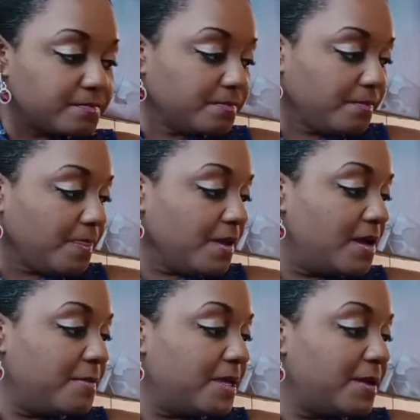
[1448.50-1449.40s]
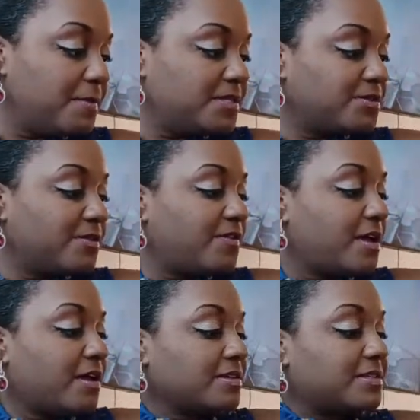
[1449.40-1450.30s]
Come here, Mr.
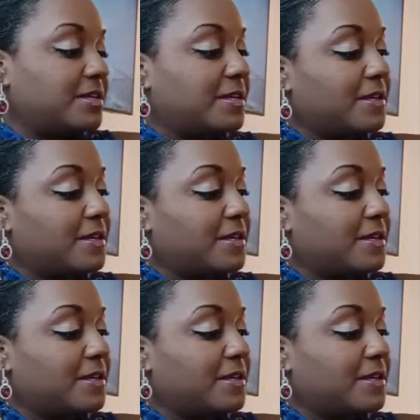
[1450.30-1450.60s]
Fox.